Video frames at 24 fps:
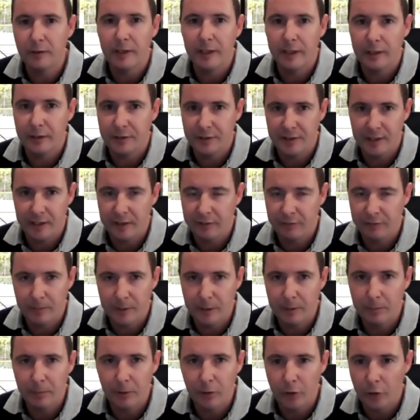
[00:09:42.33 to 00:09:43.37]
Like you say, even
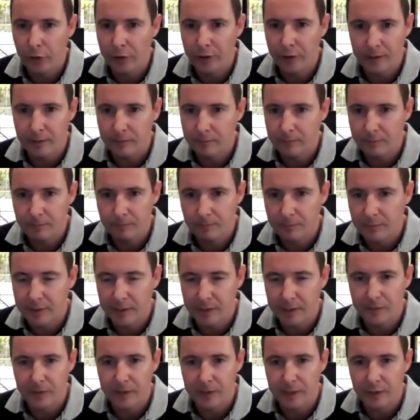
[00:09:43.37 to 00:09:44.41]
people earning
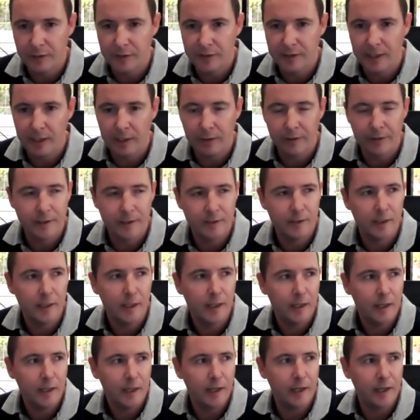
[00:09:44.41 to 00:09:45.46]
six figure salaries,
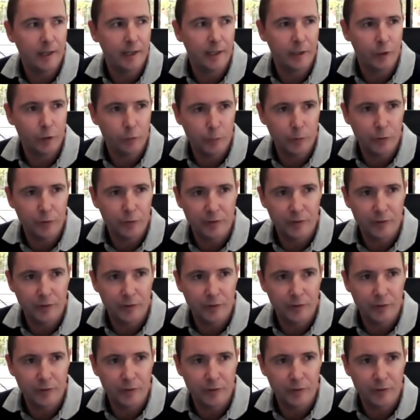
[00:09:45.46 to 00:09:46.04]
and then you mm-hmm.